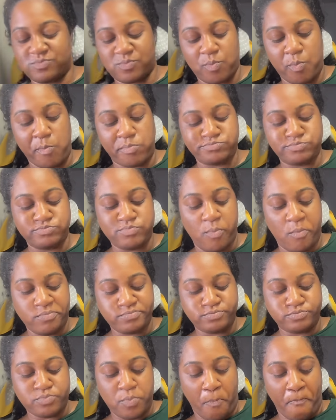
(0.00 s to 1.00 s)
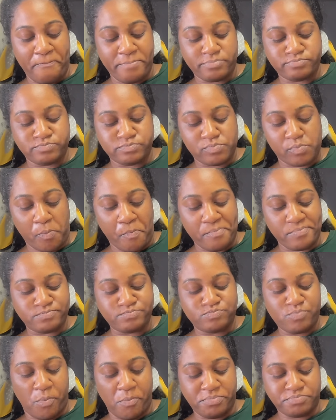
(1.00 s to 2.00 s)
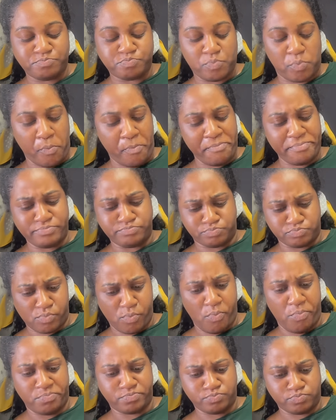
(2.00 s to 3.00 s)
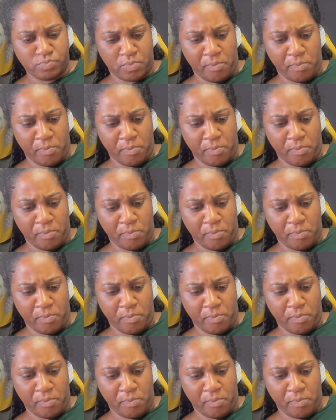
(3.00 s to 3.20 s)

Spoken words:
Oh. Honest review, Panawana.